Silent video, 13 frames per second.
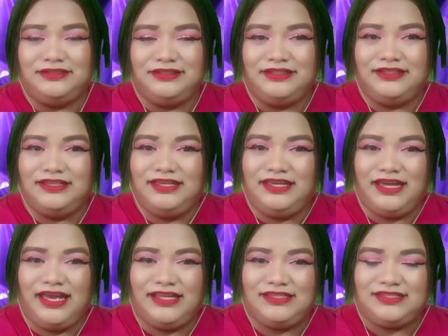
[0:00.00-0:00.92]

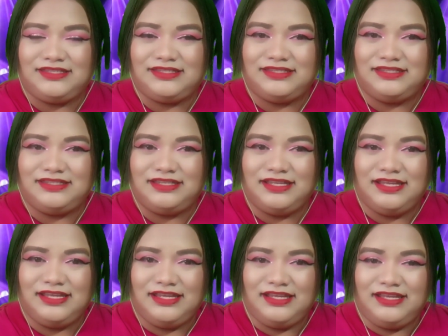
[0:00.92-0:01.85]
Yes.
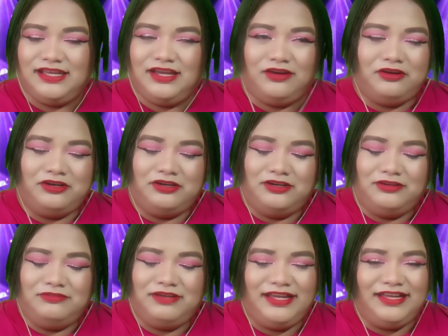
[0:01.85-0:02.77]
Oh
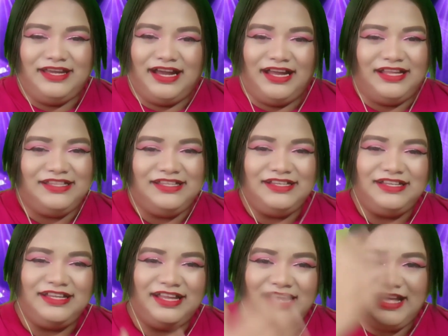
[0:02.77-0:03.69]
my god.
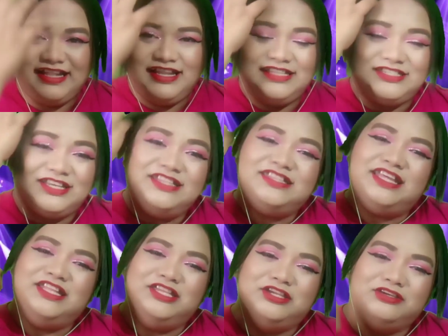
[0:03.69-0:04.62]
Let's
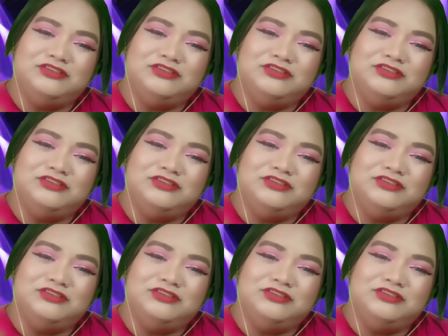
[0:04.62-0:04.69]
continue.